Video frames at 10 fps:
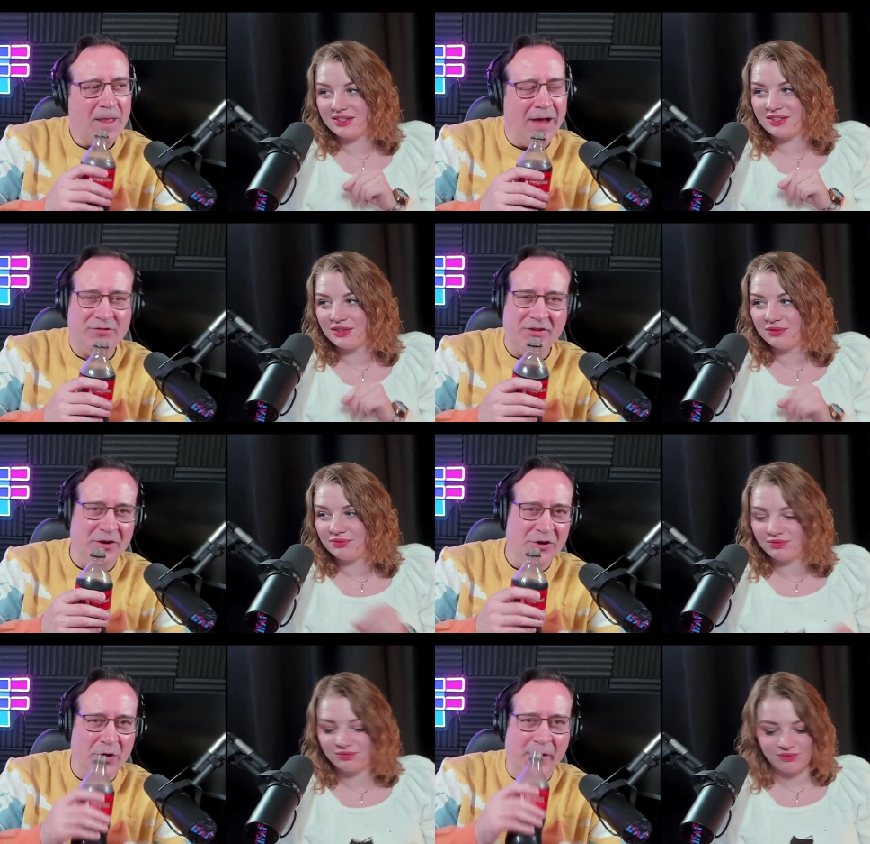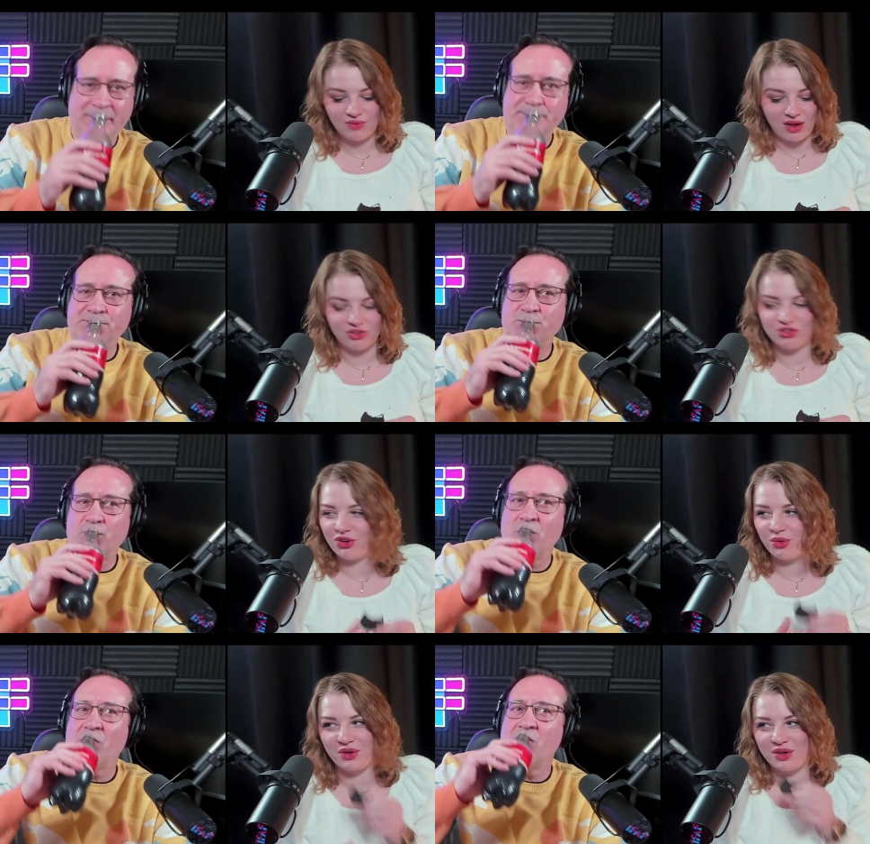Speaker 1: I've seen her do it.
Speaker 2: It's so
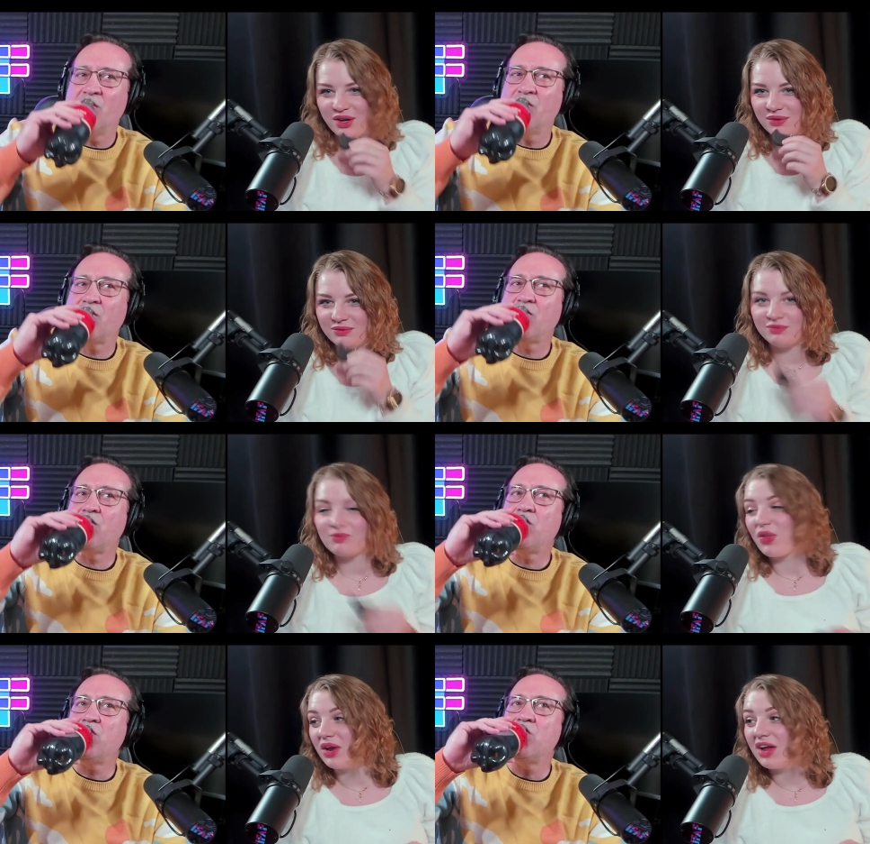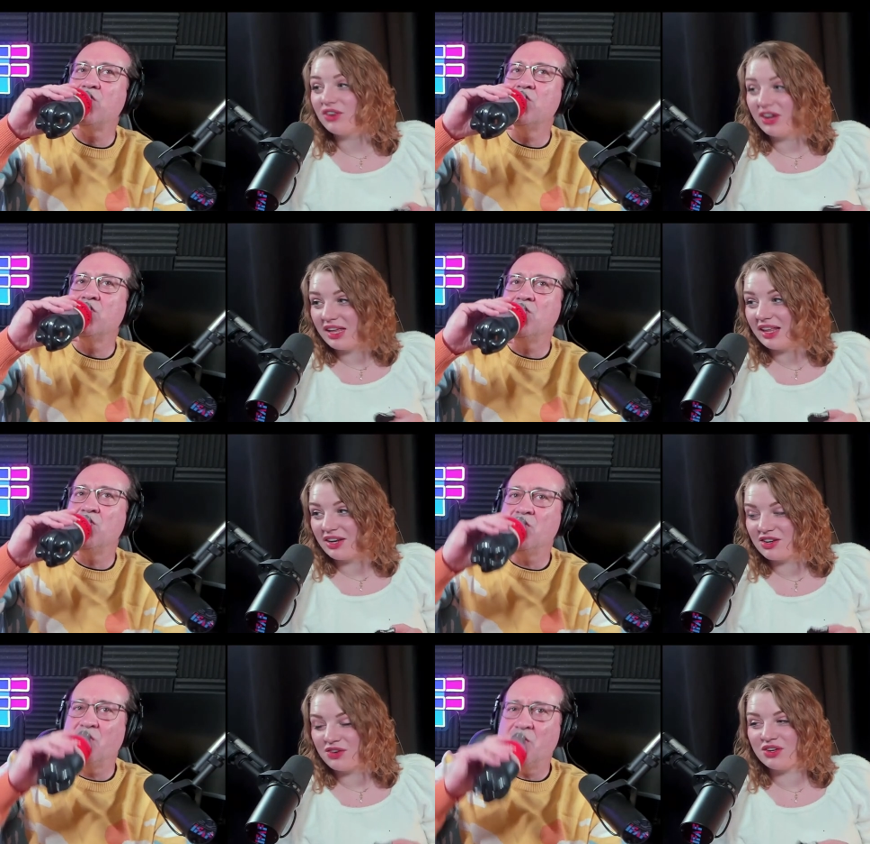good. What I really like to
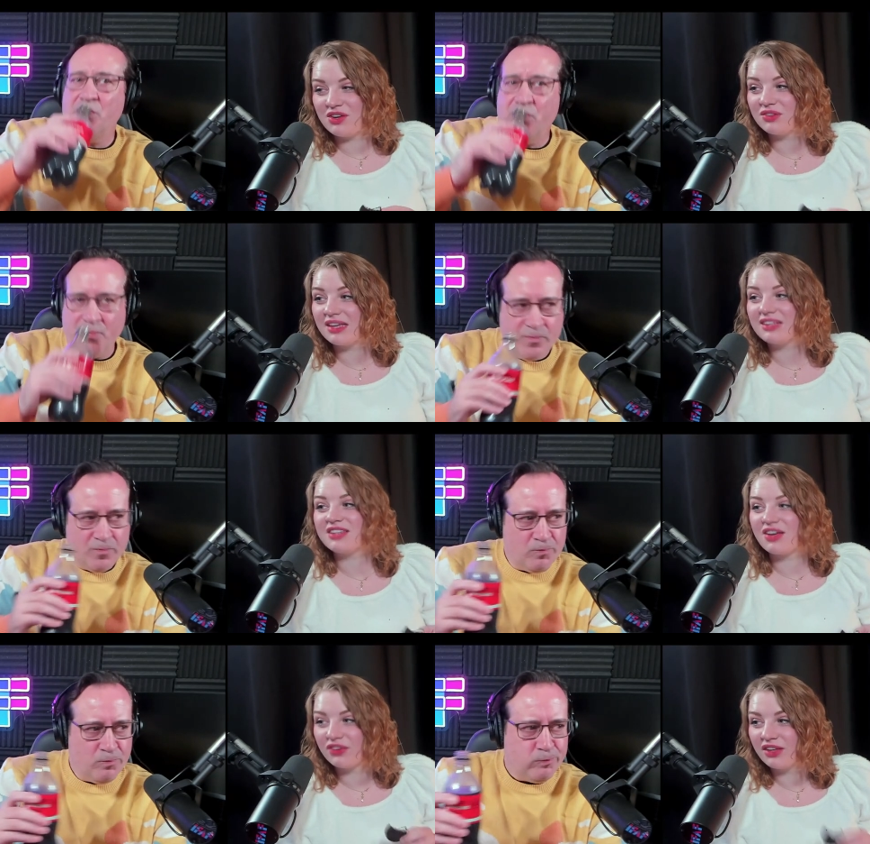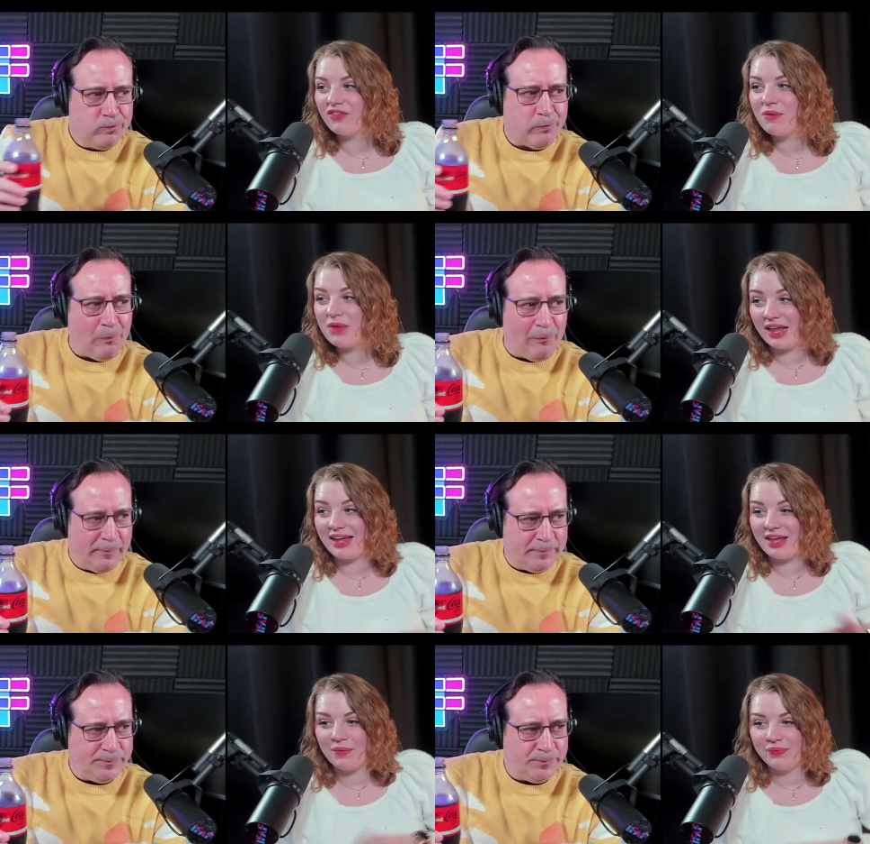do too is get several of them and like
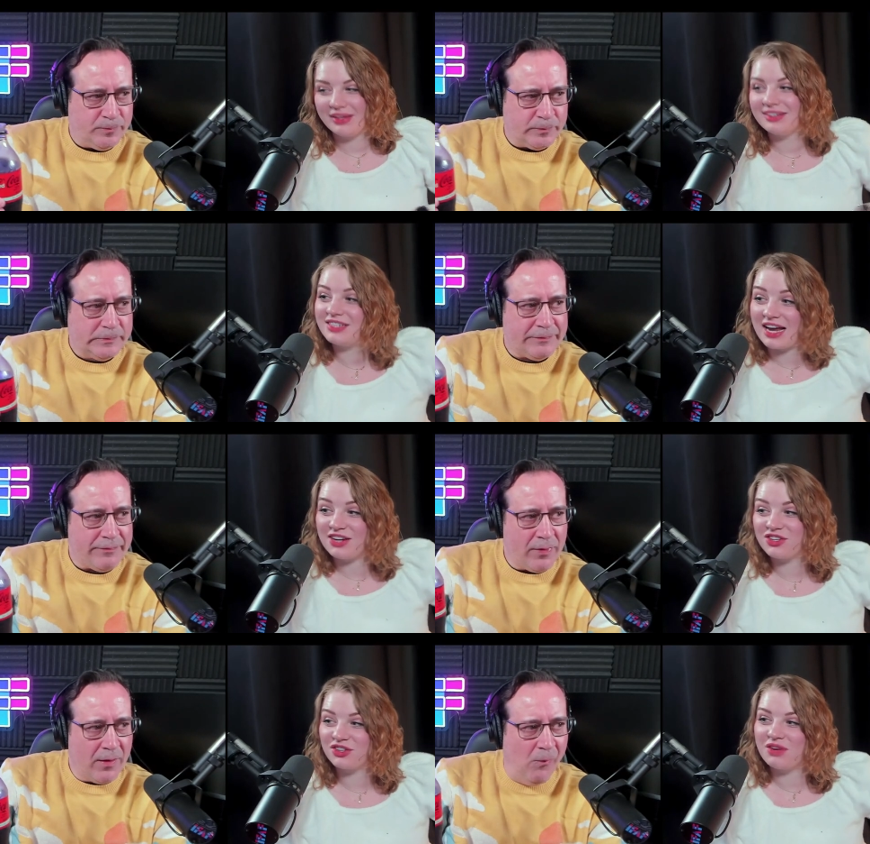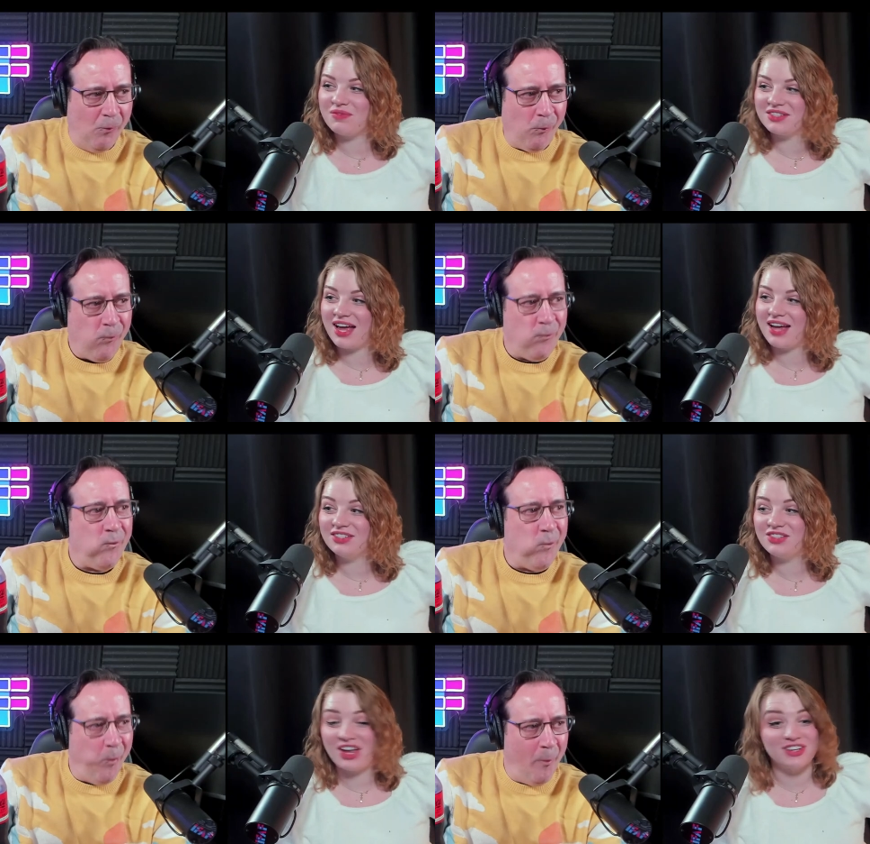stash the cream aside so
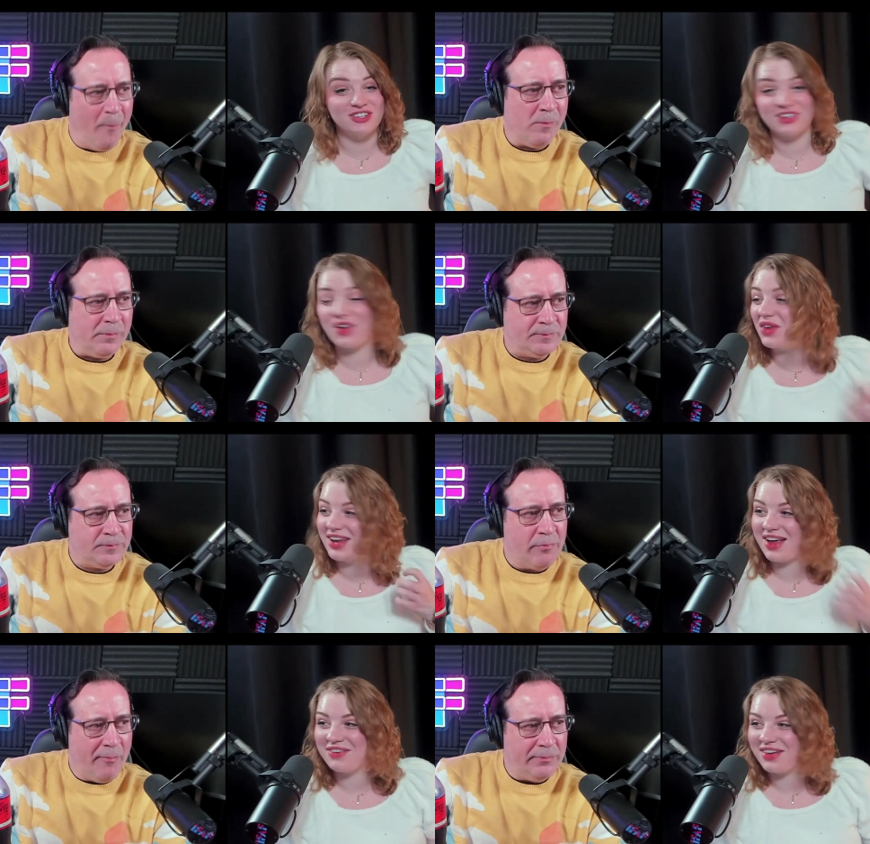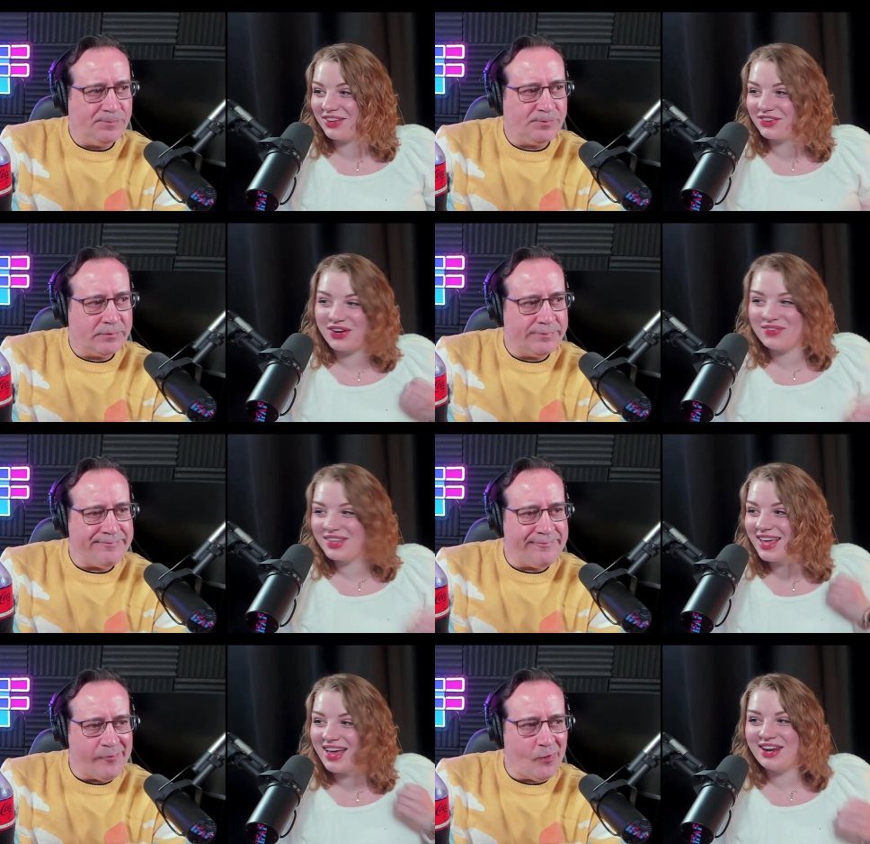I can just go to town on the cream at the
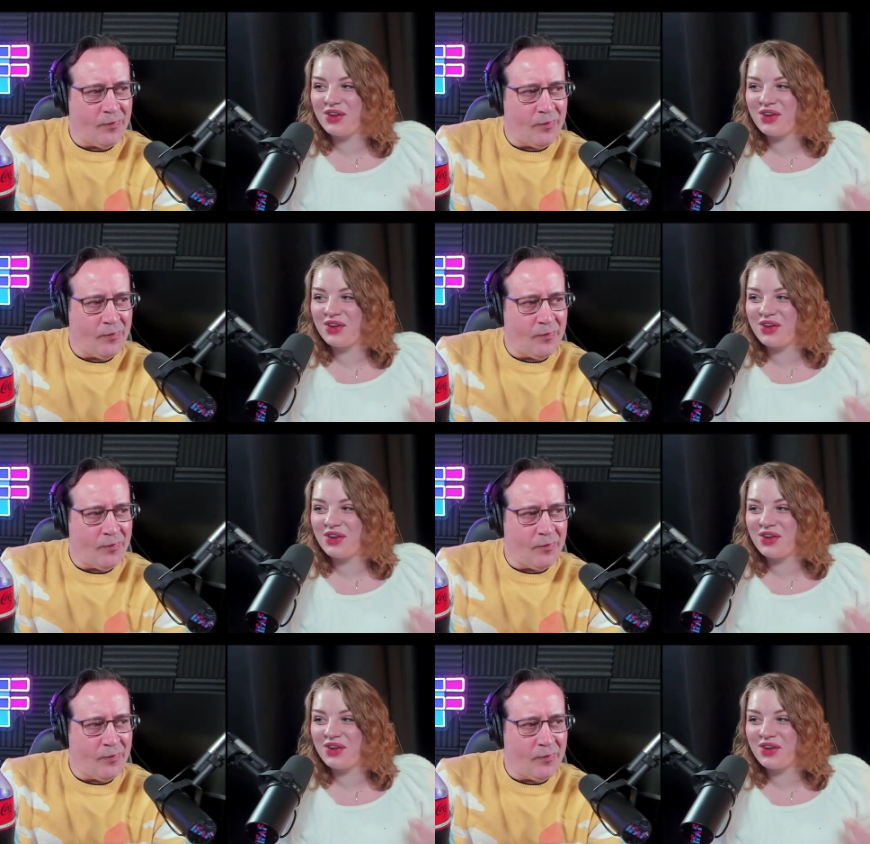end.